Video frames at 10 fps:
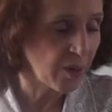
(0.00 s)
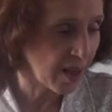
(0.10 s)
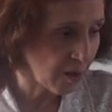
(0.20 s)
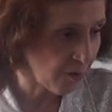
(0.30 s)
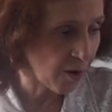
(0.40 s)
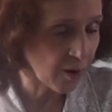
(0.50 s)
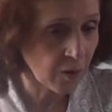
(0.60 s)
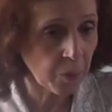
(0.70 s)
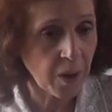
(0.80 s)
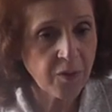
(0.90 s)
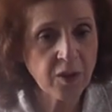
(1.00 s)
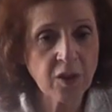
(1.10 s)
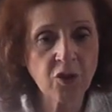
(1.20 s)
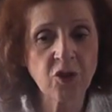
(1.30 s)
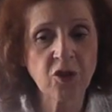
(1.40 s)
that the false prophet
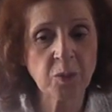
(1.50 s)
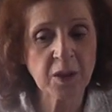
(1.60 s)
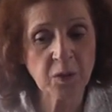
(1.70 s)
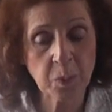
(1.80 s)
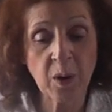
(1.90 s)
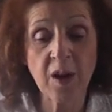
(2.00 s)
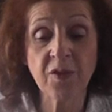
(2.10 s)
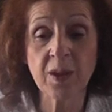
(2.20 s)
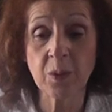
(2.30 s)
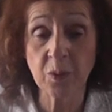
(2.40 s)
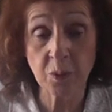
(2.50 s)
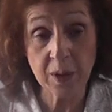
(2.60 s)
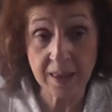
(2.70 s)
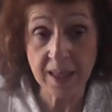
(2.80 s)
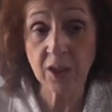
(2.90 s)
is Jewish because prophet,
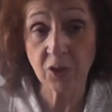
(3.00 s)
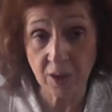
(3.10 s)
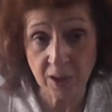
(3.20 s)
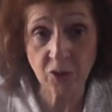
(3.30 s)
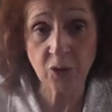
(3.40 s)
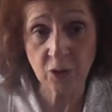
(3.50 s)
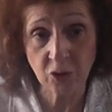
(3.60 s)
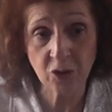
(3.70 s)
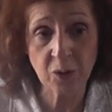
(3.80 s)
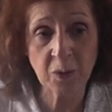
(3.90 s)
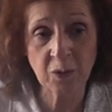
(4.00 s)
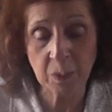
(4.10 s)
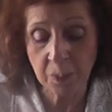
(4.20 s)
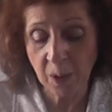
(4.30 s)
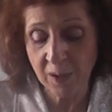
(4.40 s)
we think in Jewish terms of
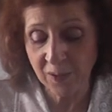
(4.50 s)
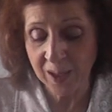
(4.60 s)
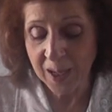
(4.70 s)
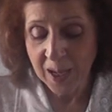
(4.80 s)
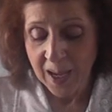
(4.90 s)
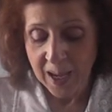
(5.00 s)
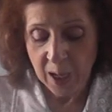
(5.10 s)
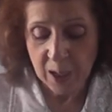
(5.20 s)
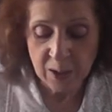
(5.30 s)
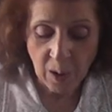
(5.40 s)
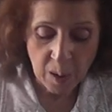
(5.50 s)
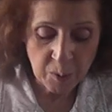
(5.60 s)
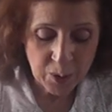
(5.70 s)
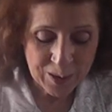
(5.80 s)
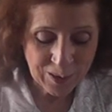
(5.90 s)
a prophet? And
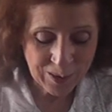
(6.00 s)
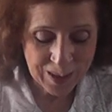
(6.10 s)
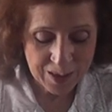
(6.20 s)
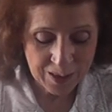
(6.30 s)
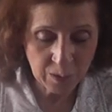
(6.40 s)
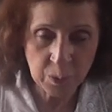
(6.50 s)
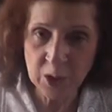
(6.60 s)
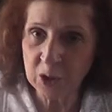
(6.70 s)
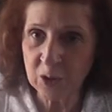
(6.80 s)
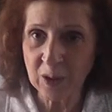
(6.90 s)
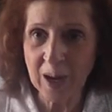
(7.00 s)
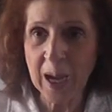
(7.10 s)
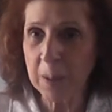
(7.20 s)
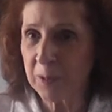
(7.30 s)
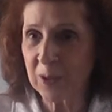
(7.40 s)
I'm going to say at this point you're
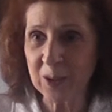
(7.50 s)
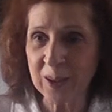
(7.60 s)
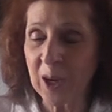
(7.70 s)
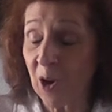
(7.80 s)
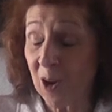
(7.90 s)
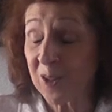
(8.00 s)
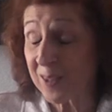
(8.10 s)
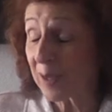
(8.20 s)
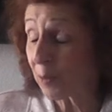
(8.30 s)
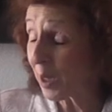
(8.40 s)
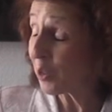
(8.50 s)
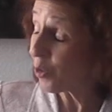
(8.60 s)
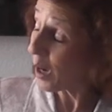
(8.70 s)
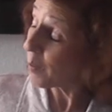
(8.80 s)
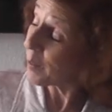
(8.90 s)
absolutely on the right
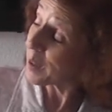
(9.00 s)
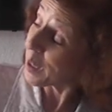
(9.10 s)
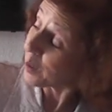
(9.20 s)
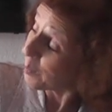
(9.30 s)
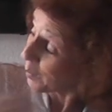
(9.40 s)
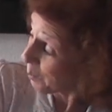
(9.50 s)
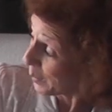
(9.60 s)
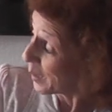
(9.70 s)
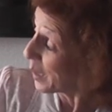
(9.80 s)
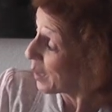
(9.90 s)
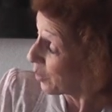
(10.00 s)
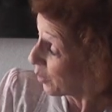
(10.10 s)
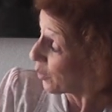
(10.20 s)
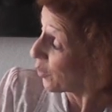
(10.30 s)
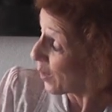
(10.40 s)
track, but that comes up a little later
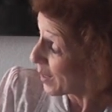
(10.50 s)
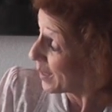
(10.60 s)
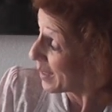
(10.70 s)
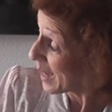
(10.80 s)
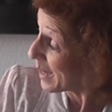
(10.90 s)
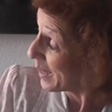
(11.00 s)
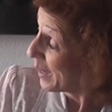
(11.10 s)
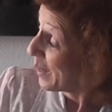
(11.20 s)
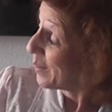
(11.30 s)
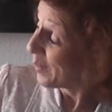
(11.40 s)
in our study today.